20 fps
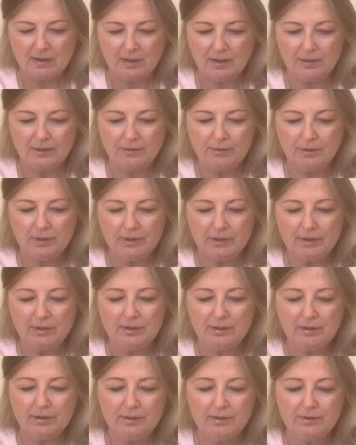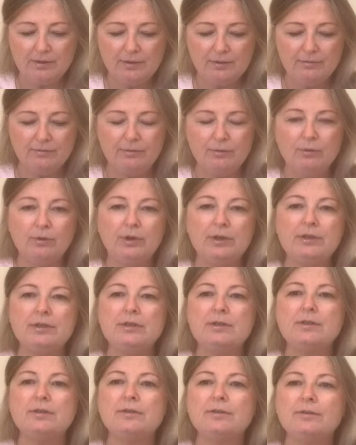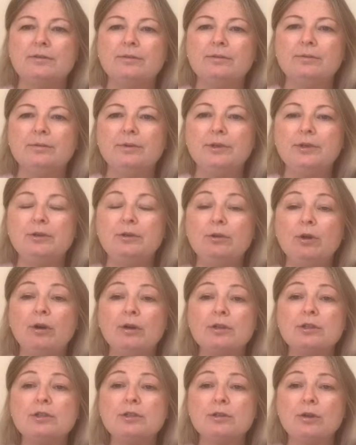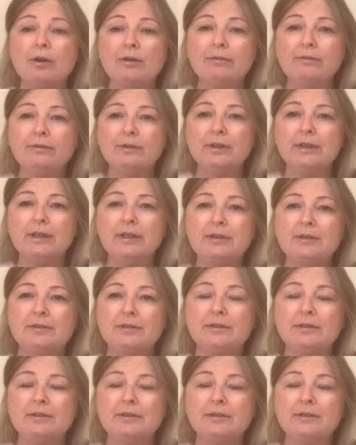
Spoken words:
And you can hear your voice when you talk softly,